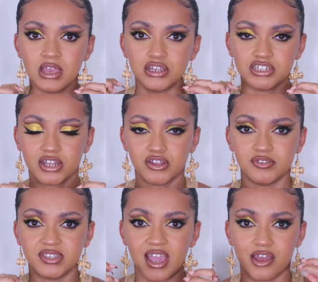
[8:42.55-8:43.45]
shadows
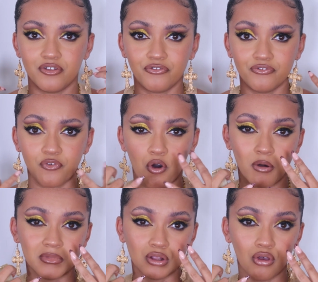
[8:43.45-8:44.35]
to kind of
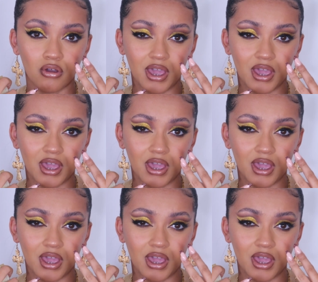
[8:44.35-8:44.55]
form the look